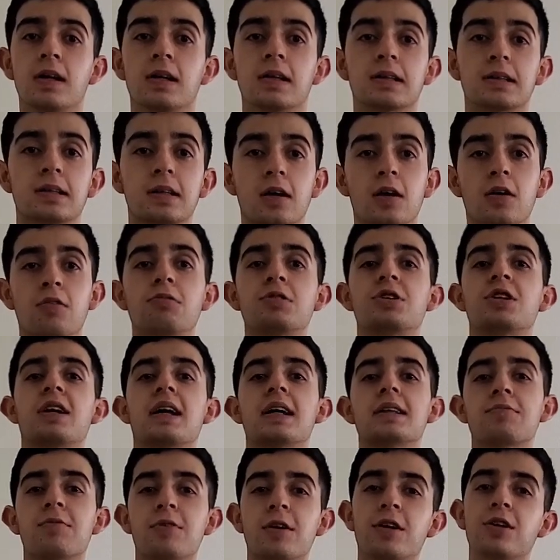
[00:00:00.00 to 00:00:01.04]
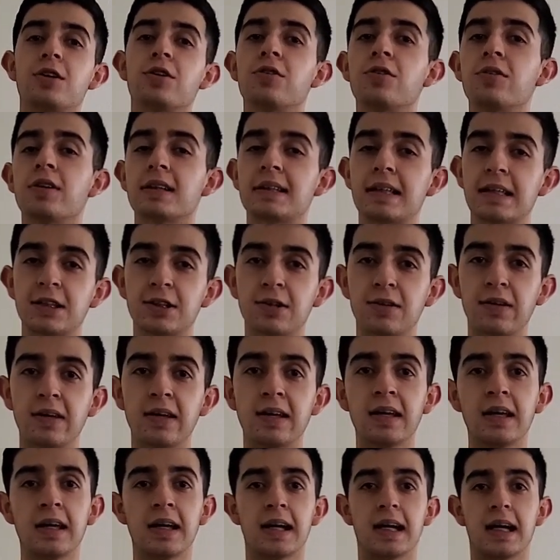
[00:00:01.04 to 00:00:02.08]
So what you guys want to do essentially
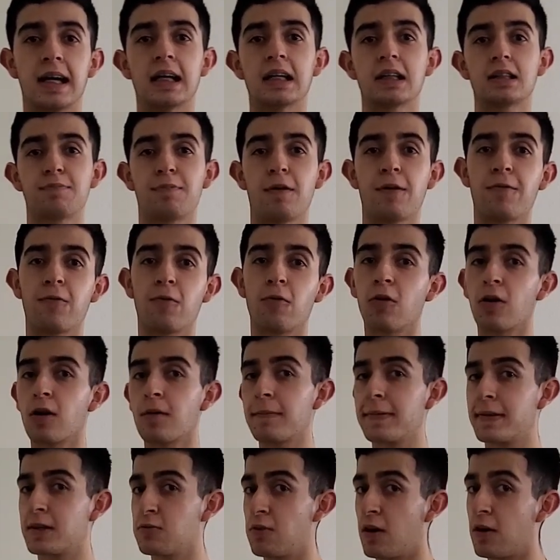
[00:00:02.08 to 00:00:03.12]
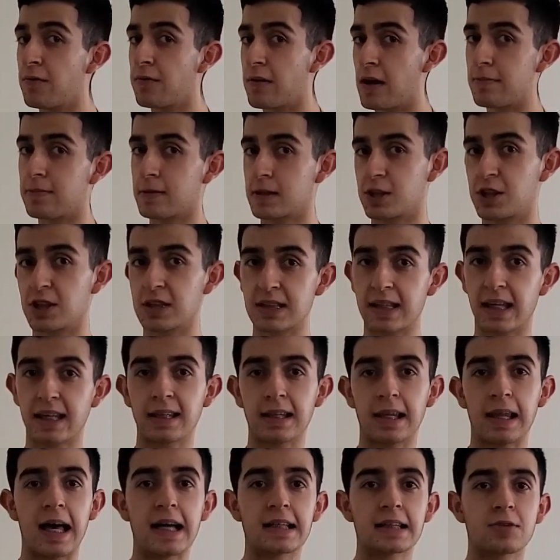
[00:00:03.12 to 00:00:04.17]
is perform 12 reps just like the
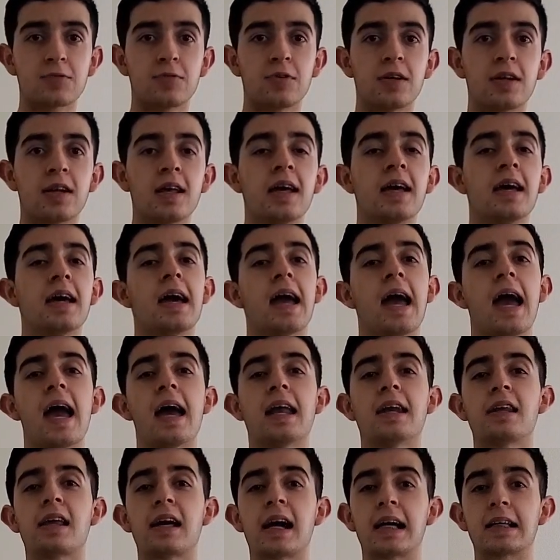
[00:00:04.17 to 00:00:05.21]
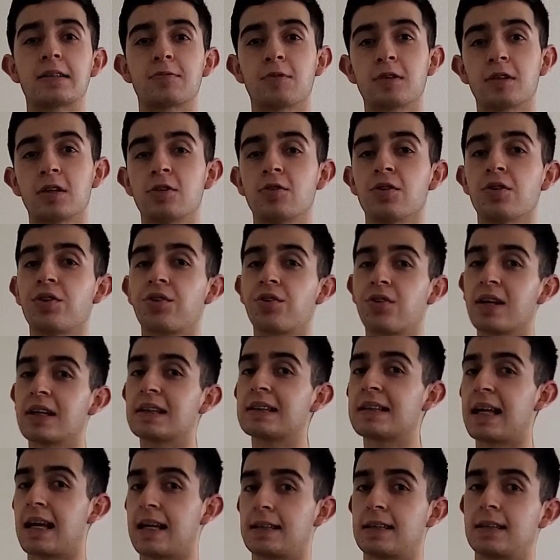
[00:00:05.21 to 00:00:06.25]
last one, and you guys want to do 3
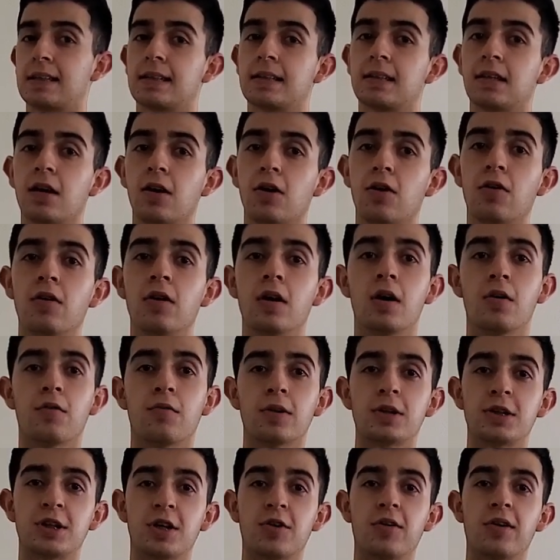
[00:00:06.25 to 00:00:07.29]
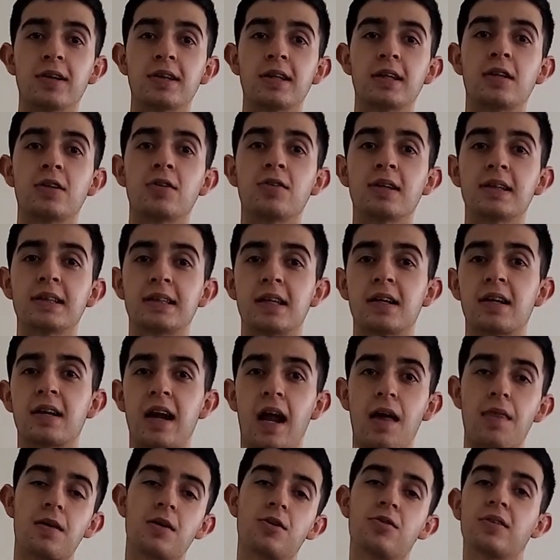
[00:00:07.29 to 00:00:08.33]
sets. So what you're going to do is you could
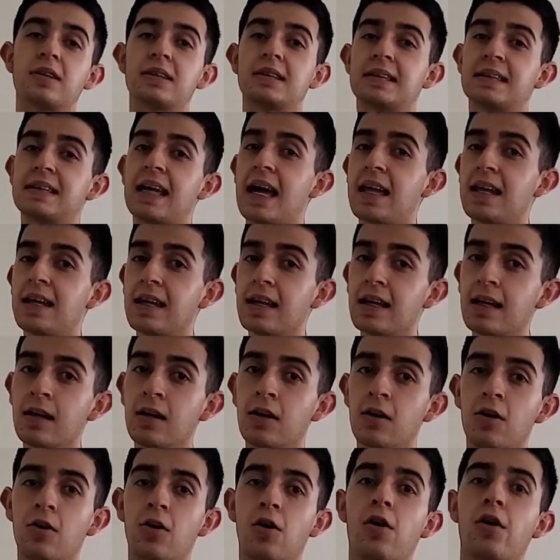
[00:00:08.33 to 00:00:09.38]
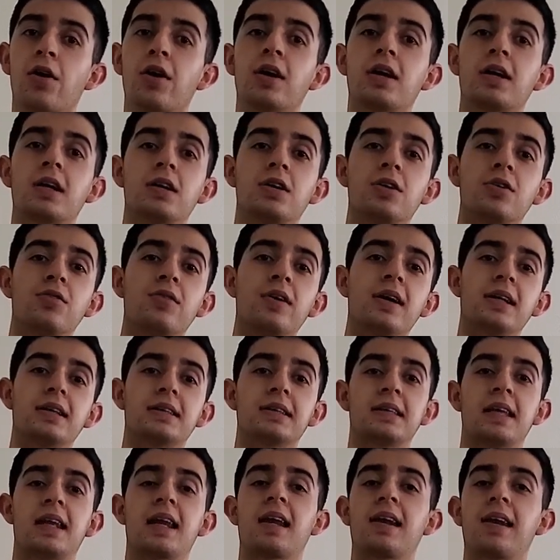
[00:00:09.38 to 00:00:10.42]
either do it standing or you could do it
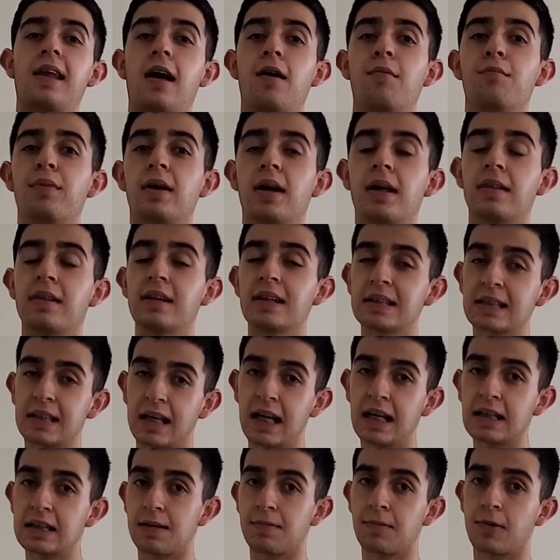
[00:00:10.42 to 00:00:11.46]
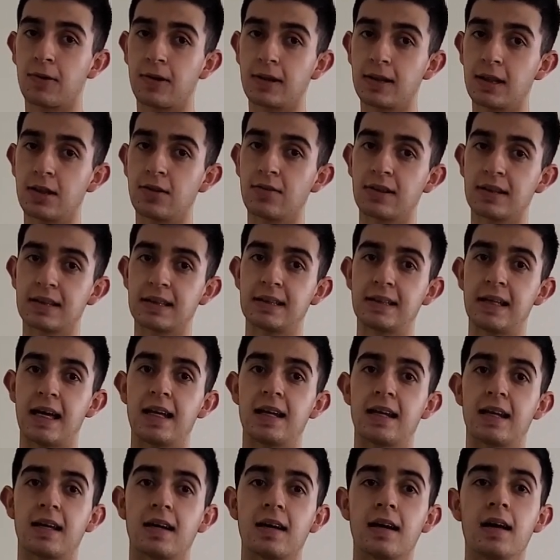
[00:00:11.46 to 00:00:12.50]
sitting down, but in this case I'm going to do it
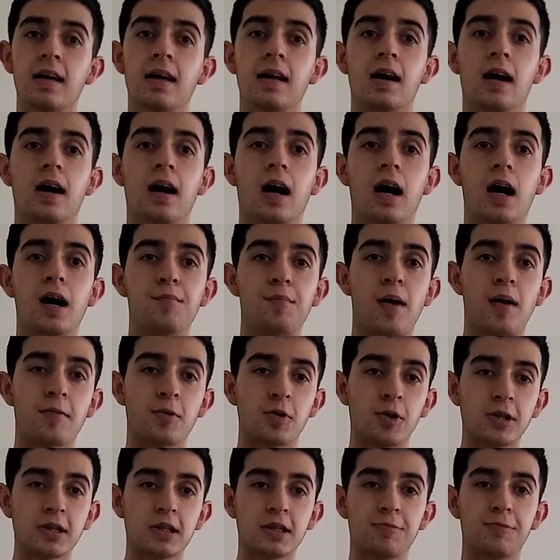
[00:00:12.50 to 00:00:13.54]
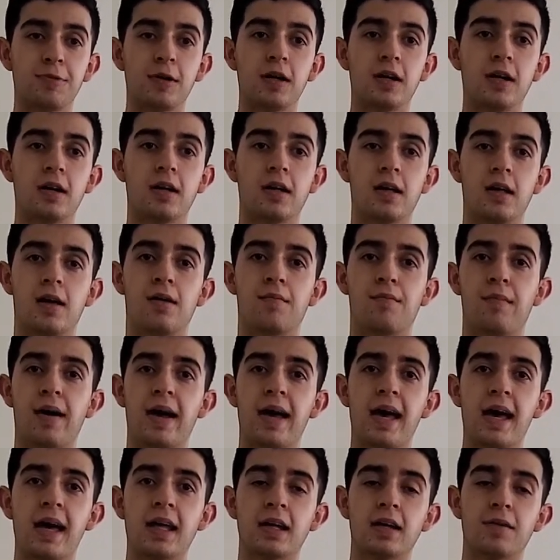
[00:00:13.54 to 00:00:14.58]
standing. I'm going to put my
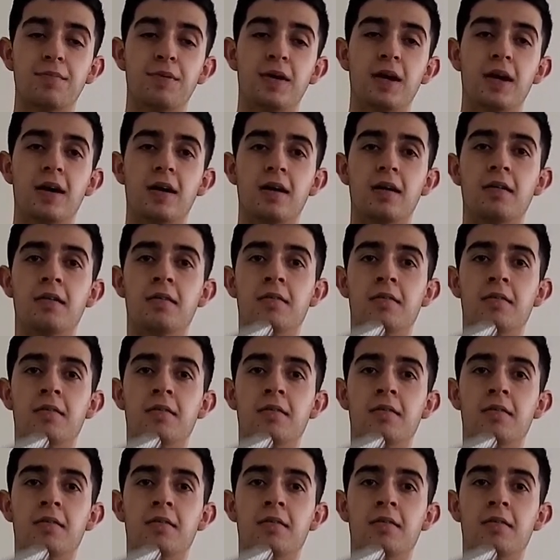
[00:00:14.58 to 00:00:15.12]
hand up here,